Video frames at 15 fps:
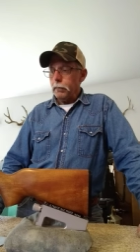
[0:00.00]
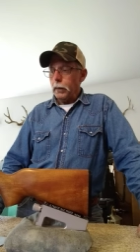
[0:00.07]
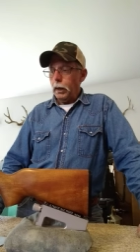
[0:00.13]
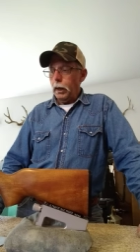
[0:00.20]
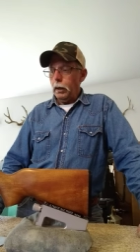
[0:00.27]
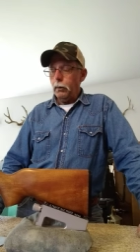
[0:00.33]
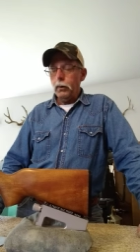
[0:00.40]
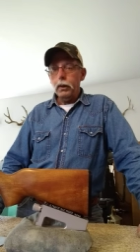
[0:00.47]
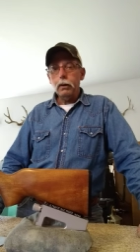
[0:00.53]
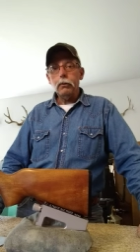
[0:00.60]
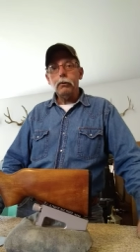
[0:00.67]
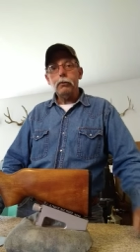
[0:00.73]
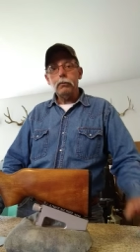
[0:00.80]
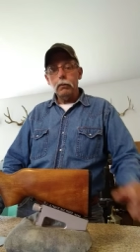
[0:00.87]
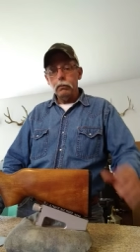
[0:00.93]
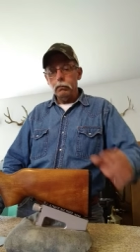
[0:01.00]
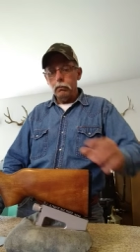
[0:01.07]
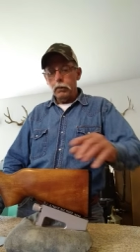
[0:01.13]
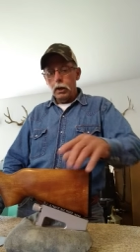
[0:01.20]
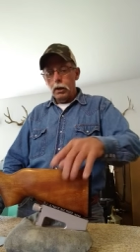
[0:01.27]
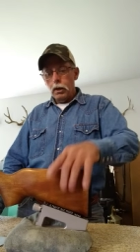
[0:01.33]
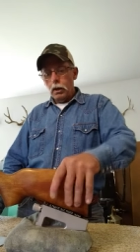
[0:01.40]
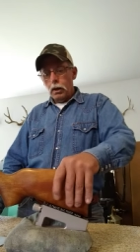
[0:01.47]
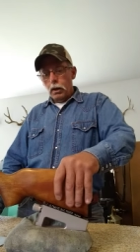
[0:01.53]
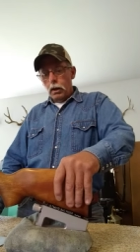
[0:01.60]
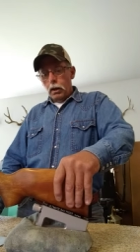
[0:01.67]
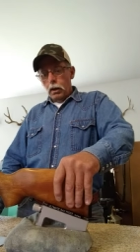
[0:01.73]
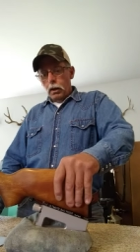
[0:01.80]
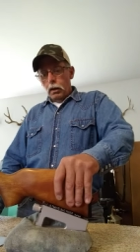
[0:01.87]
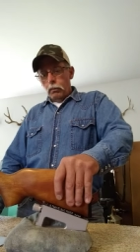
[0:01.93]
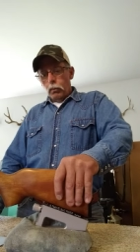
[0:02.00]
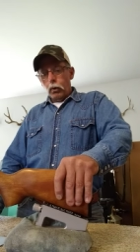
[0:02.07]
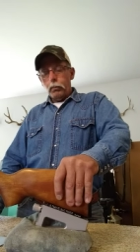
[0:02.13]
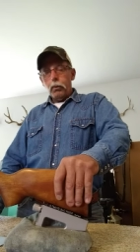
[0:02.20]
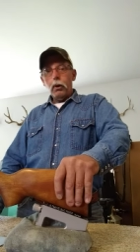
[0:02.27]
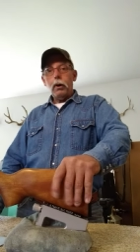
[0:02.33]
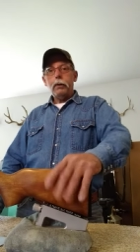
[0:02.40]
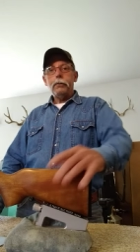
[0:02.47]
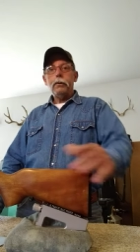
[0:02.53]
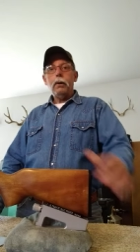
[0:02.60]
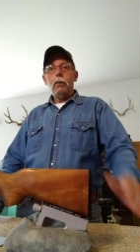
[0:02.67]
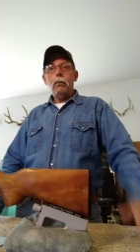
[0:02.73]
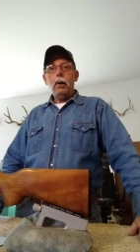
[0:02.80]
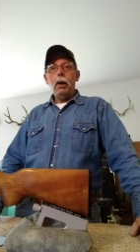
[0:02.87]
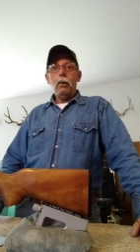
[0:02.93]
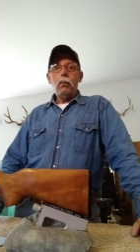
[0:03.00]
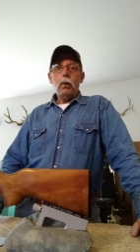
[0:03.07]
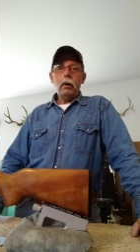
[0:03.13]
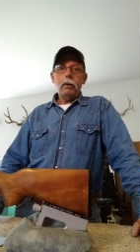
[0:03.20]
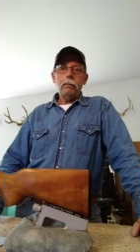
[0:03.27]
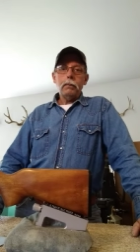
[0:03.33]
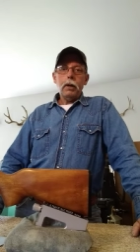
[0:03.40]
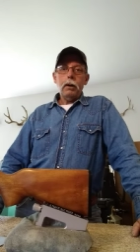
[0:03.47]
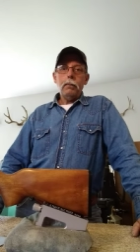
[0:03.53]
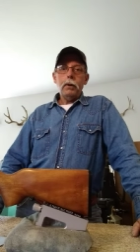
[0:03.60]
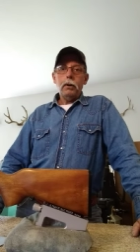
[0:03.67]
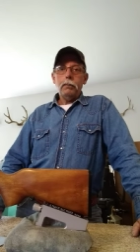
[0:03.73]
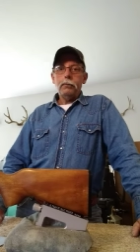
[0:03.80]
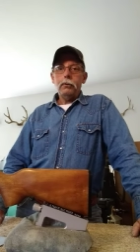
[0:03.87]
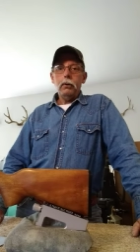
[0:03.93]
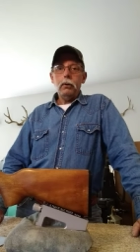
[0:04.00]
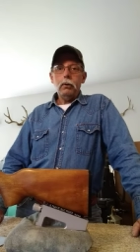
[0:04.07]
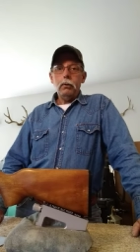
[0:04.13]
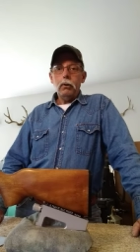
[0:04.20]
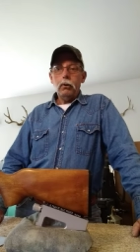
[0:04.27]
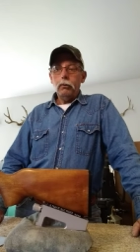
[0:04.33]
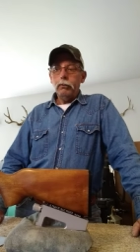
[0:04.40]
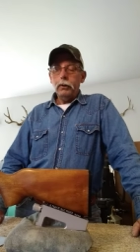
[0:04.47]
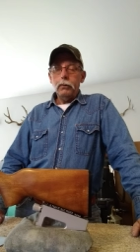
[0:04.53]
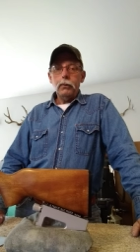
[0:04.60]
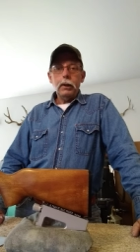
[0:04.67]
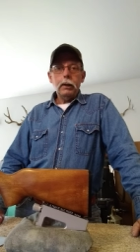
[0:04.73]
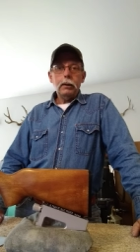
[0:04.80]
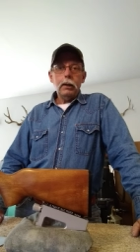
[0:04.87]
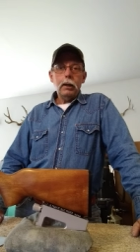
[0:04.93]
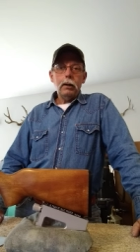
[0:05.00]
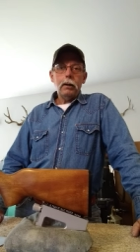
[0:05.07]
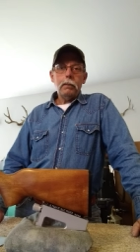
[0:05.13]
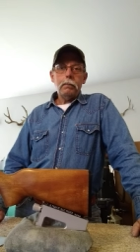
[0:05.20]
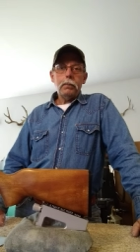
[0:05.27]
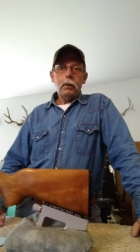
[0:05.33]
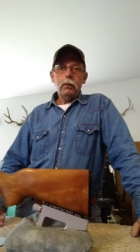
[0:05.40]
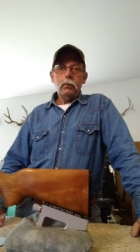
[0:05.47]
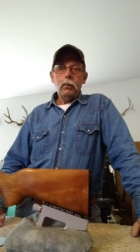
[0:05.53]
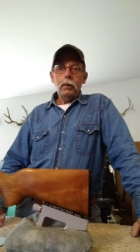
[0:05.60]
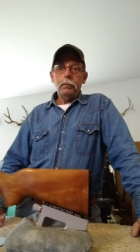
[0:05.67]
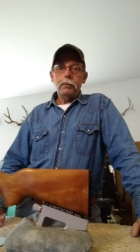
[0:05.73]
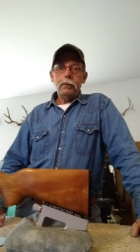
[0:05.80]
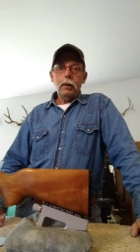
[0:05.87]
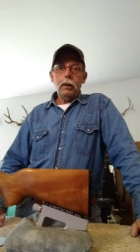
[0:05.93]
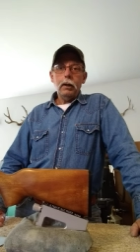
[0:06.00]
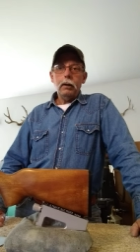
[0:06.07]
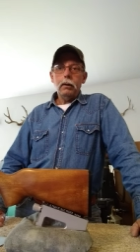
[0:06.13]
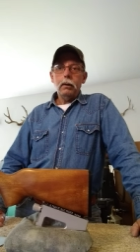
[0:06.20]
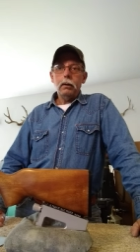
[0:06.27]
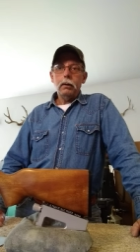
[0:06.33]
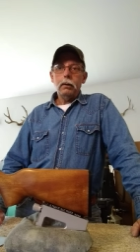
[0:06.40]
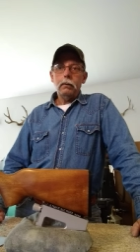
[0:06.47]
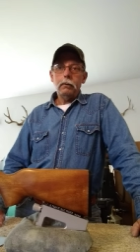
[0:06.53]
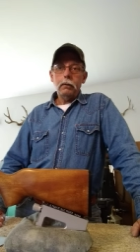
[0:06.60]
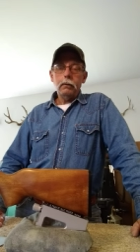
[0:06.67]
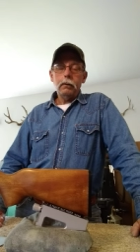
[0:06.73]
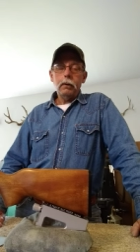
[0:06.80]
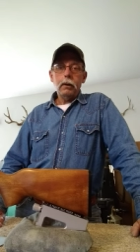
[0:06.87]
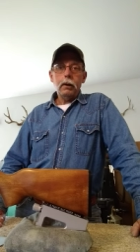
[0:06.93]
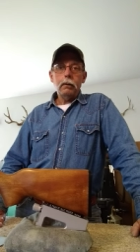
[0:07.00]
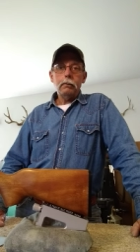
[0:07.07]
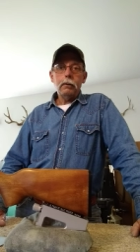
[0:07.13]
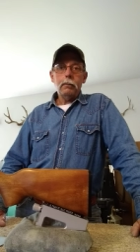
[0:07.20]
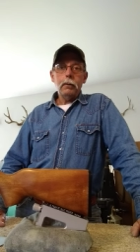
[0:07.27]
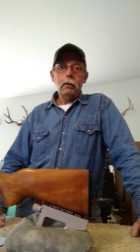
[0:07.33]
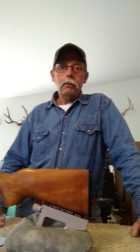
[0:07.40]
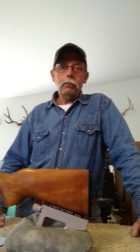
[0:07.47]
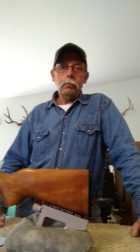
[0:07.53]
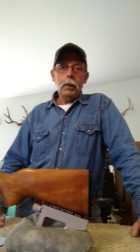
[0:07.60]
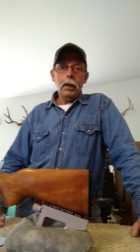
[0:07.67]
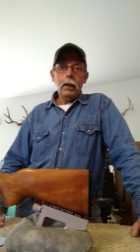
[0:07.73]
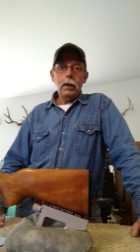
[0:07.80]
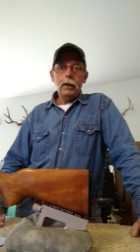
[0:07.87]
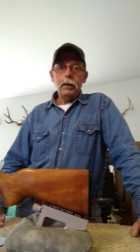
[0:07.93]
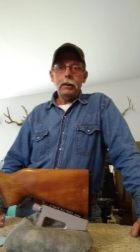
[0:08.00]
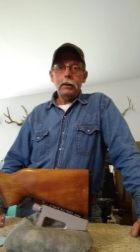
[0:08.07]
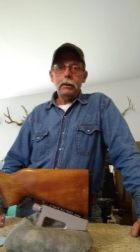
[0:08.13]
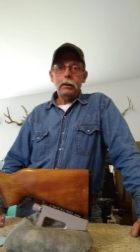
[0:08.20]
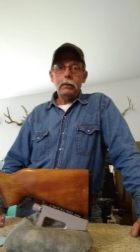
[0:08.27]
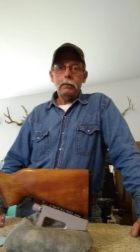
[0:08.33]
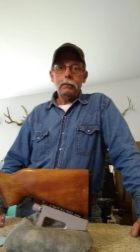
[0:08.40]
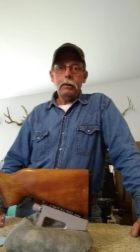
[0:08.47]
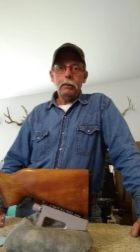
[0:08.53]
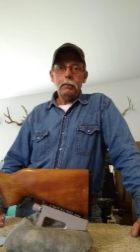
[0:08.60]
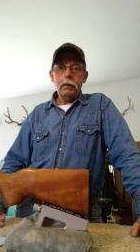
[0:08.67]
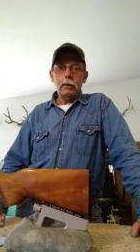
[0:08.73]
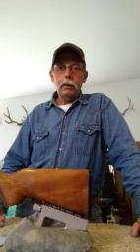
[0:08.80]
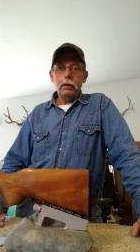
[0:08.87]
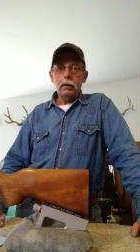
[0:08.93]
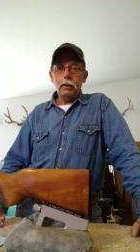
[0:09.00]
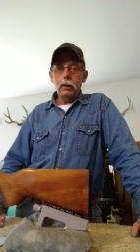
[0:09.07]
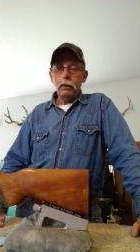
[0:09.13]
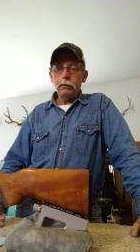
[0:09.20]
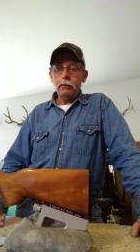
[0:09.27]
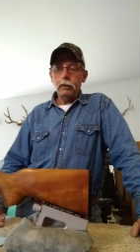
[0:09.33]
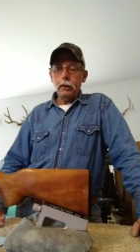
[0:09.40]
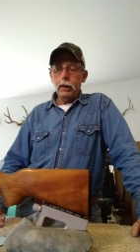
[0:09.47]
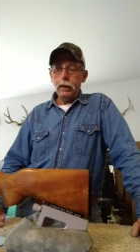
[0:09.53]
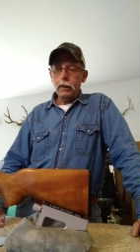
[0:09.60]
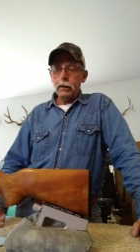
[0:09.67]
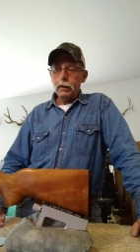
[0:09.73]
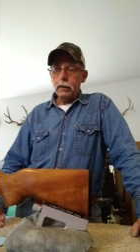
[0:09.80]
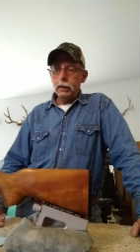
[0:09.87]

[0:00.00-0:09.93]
anyway, there's more products on the way. One of them coming up soon. Hopefully we get that up on the website as soon as I get some of those made. Something I think you guys will like.